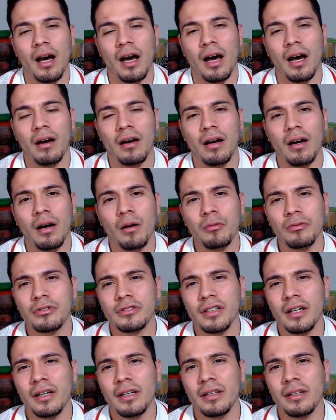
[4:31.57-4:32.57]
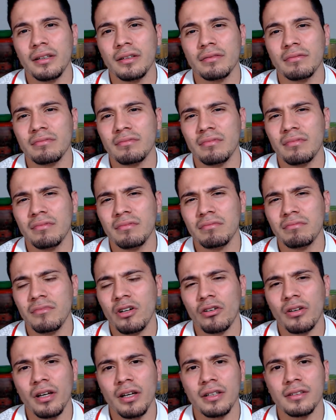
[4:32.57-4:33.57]
I would say,
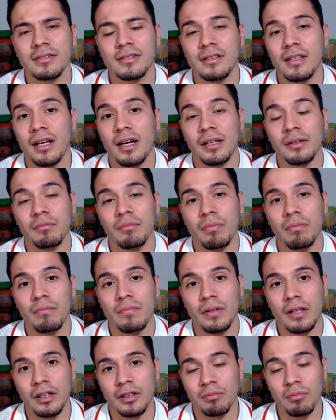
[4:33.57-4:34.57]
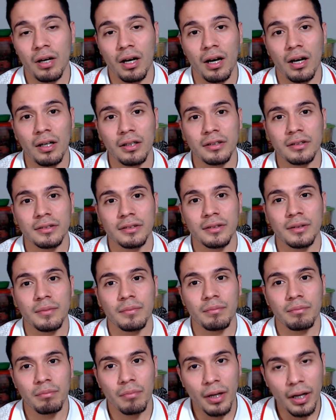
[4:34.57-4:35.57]
okay, it's not that bad.
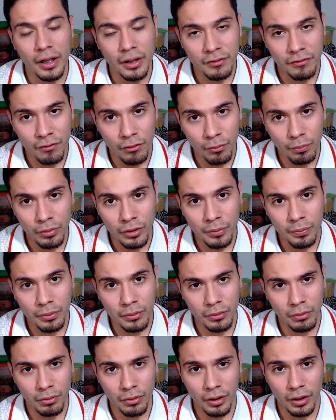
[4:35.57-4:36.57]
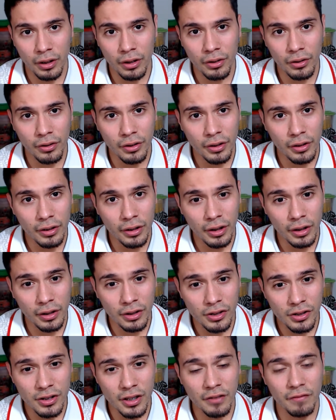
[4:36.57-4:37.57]
But for people who are learning
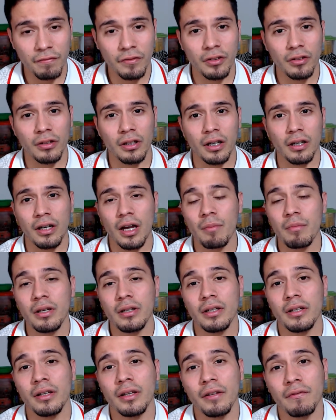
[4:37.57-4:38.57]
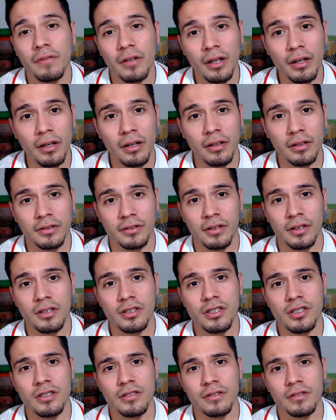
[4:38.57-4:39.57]
English, they feel like, I mean, in the beginning
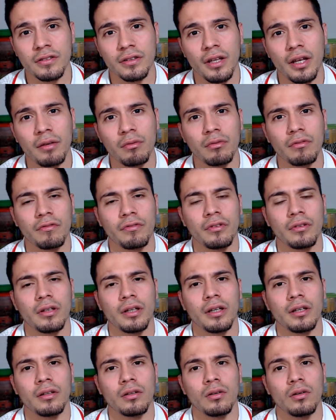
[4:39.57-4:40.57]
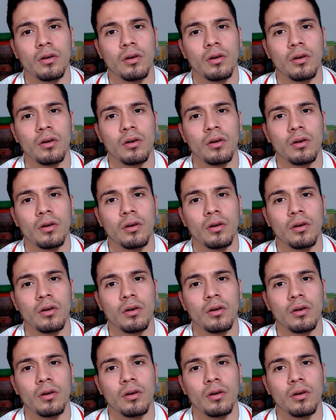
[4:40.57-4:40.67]
stages, they will feel like,